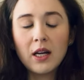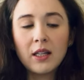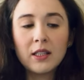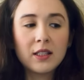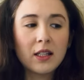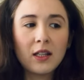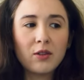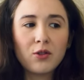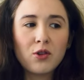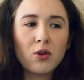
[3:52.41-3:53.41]
is it kind of
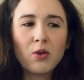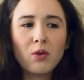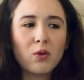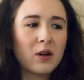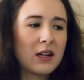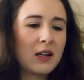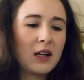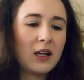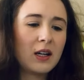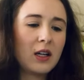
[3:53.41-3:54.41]
joke or...
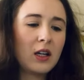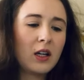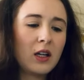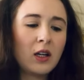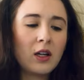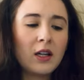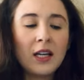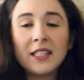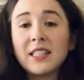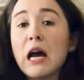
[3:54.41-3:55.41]

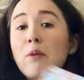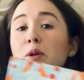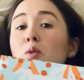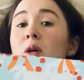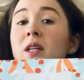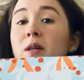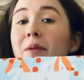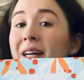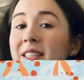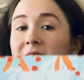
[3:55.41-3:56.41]
Yes, I'm the winner,
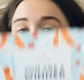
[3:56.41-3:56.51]
but...